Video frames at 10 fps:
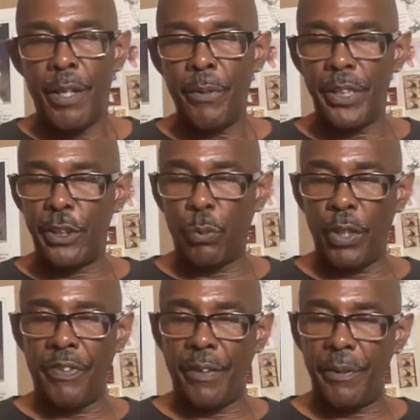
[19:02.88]
Because it's
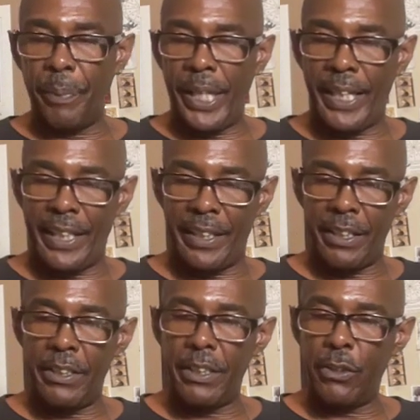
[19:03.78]
worth every penny,
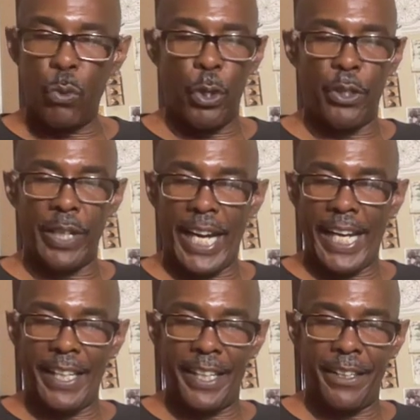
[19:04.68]
quarter
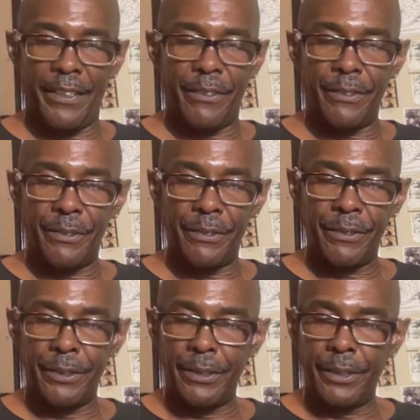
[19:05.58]
and nickel.
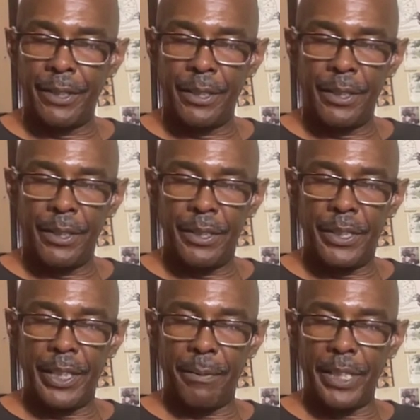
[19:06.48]
You
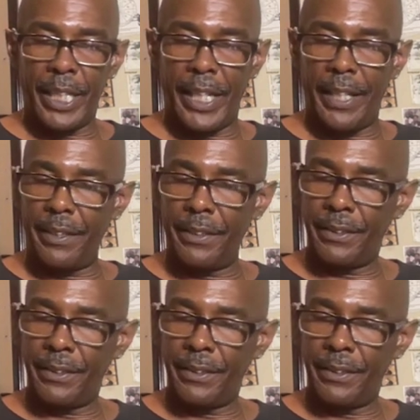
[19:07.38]
see what I'm saying?